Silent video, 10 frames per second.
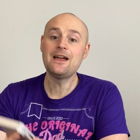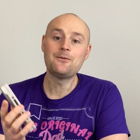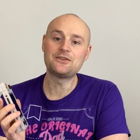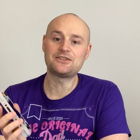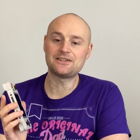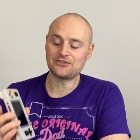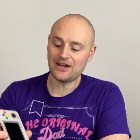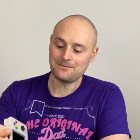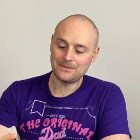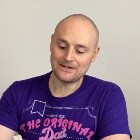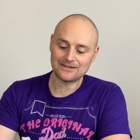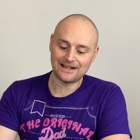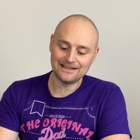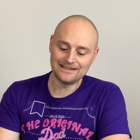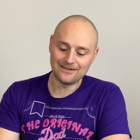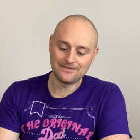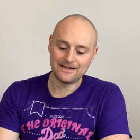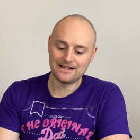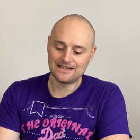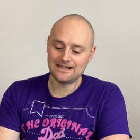Which is a shame, because I love the
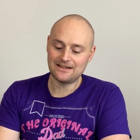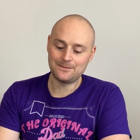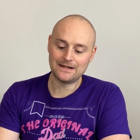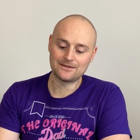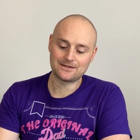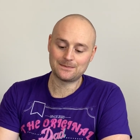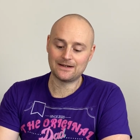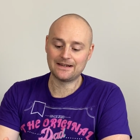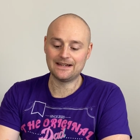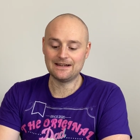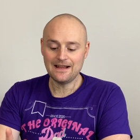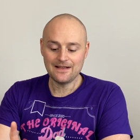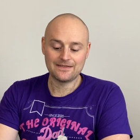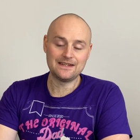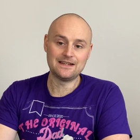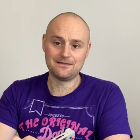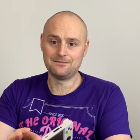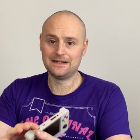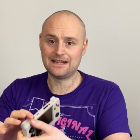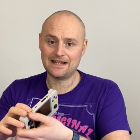idea of being able to plug in the
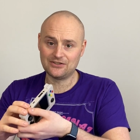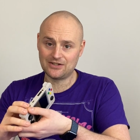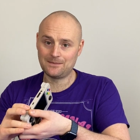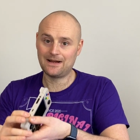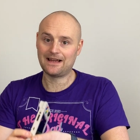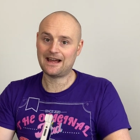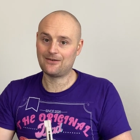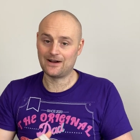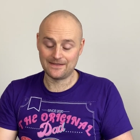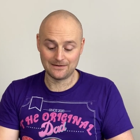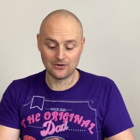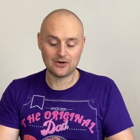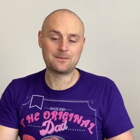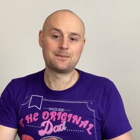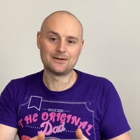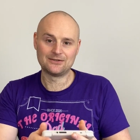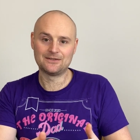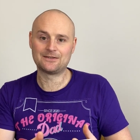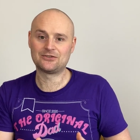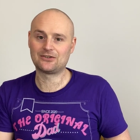mini HDMI out and then hook up a Bluetooth
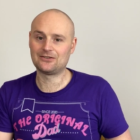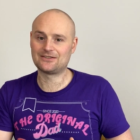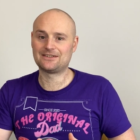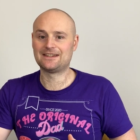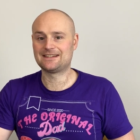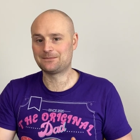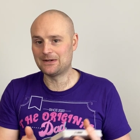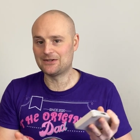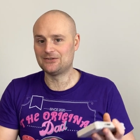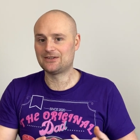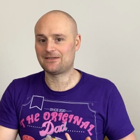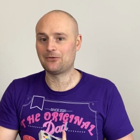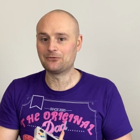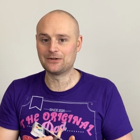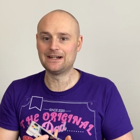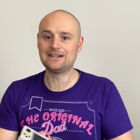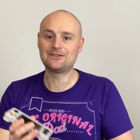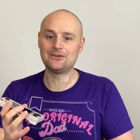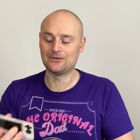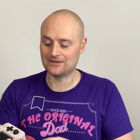controller to this, because you can have a really
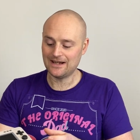good